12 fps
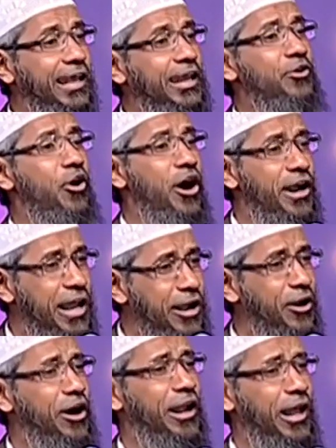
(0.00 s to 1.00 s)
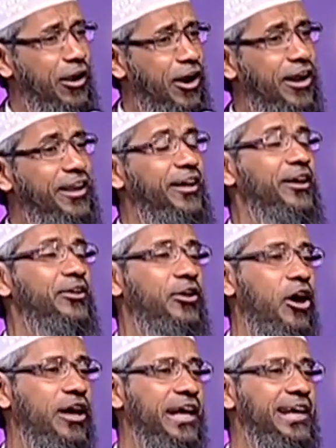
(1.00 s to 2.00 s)
can go on and on and on
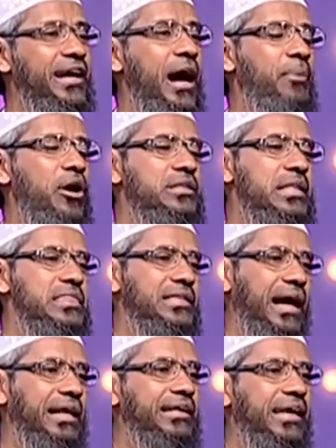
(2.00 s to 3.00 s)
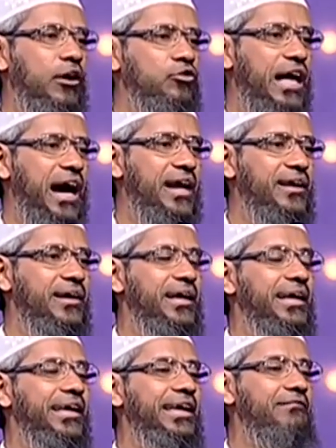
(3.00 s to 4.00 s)
talking about this Kalki avatar.
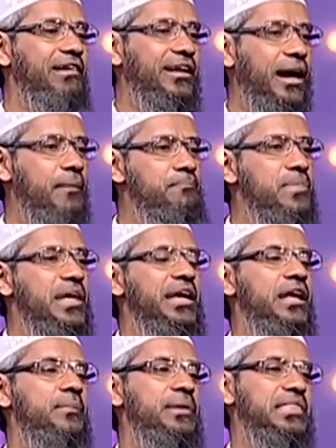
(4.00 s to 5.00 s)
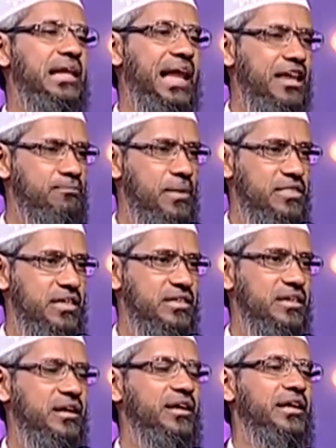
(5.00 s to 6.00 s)
He will come, he'll be the last
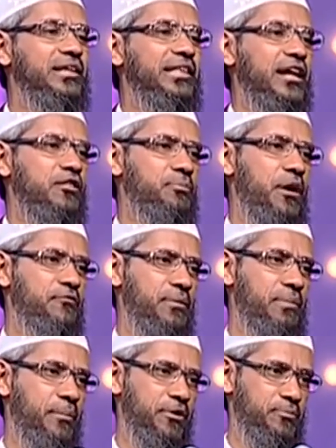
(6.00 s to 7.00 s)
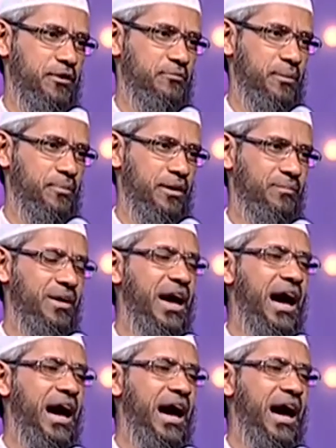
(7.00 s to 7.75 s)
messenger, that is Prophet Muhammad, peace be upon him.